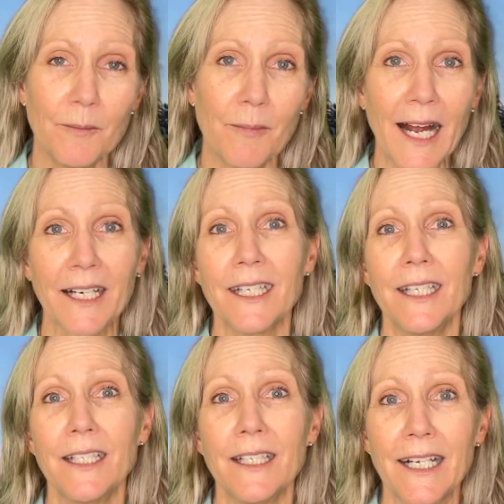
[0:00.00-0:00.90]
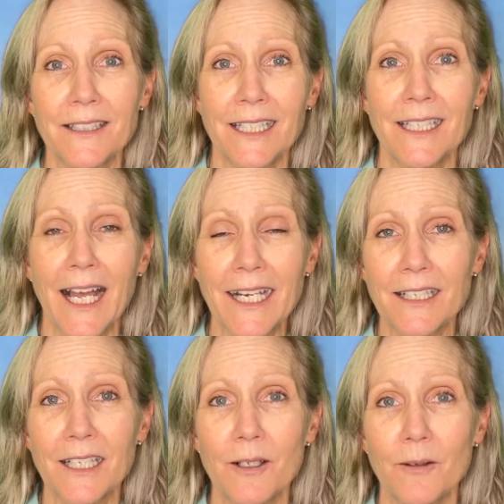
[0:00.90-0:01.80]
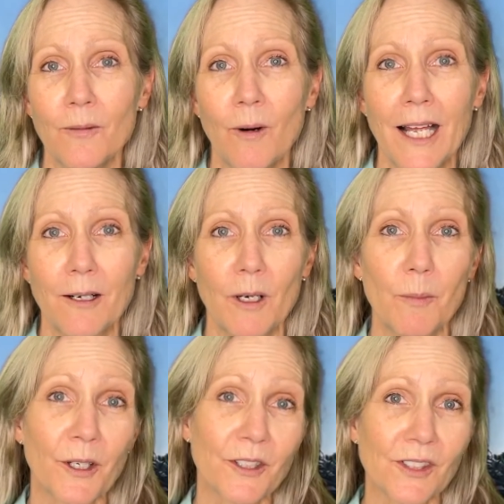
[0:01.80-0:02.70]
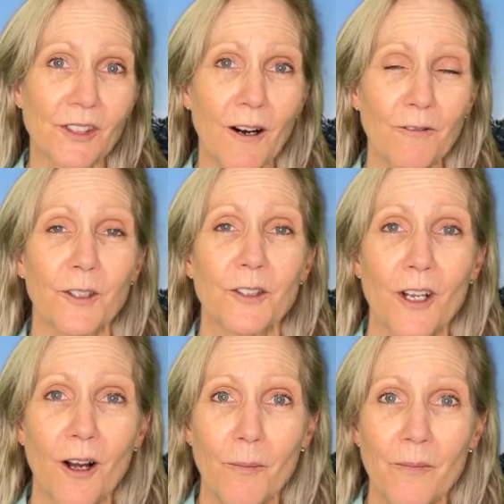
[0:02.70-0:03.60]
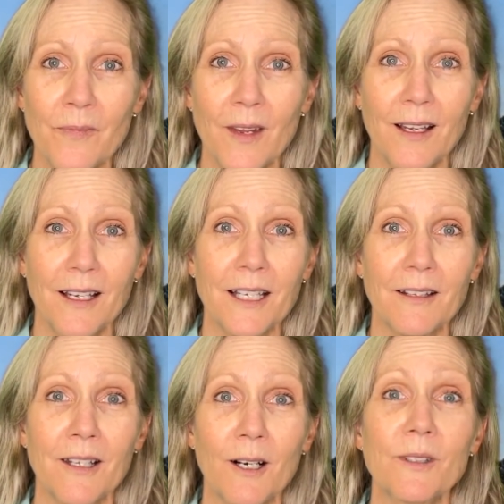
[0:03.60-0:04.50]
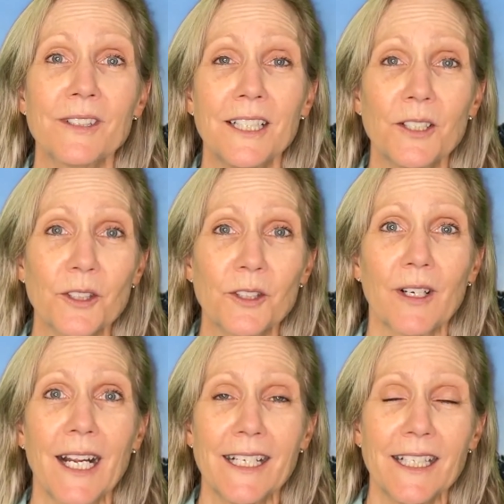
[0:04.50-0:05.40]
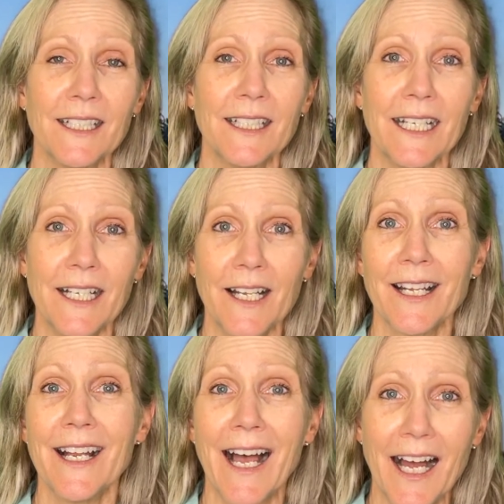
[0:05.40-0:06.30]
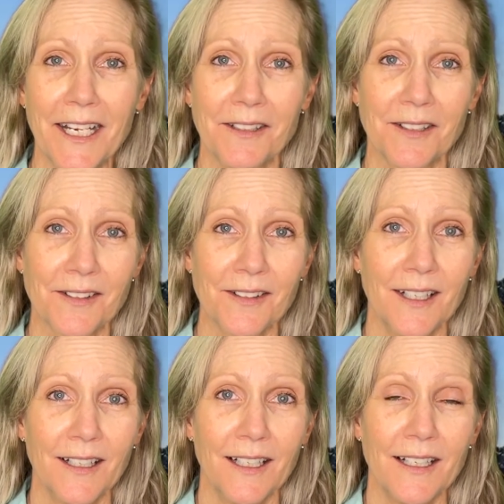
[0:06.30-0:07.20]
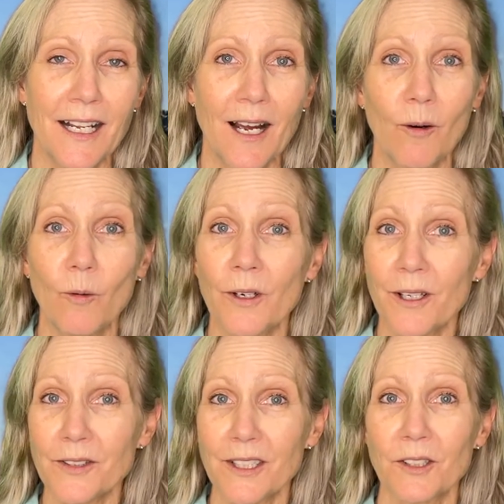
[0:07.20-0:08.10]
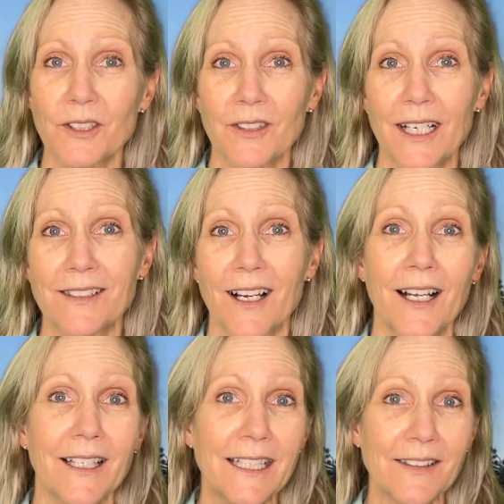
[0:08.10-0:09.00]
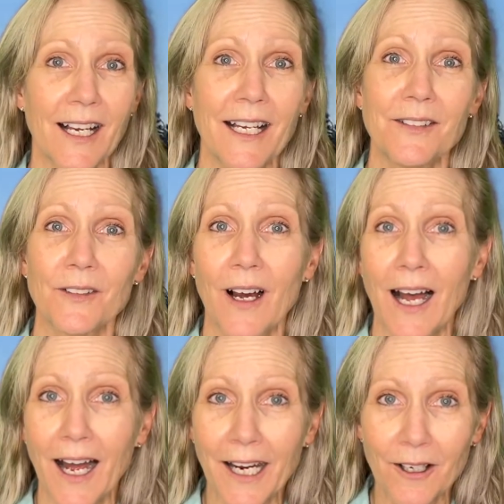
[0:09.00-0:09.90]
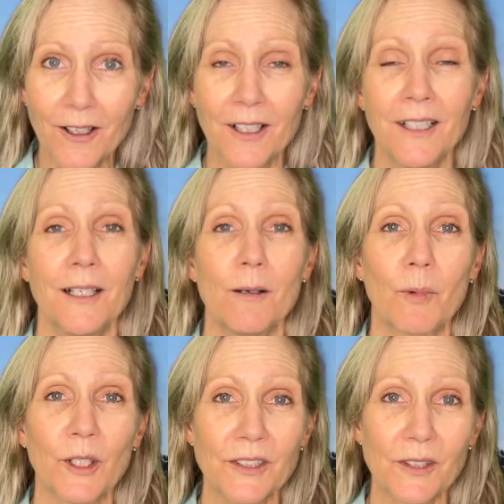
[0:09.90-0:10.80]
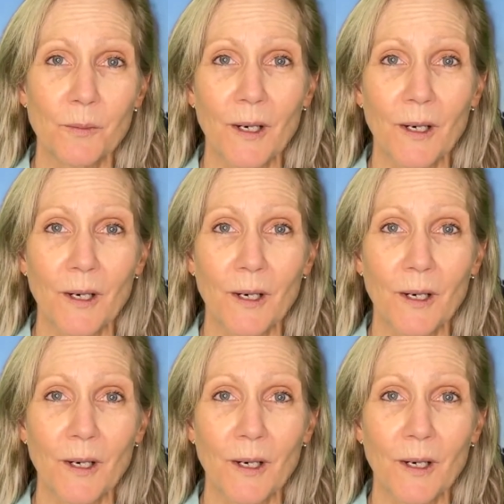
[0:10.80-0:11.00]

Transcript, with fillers: Back in nineteen ninety, when we purchased our first home, it, there was an interest rate in the nines. Now, were those interest rates on these kinds of higher purchase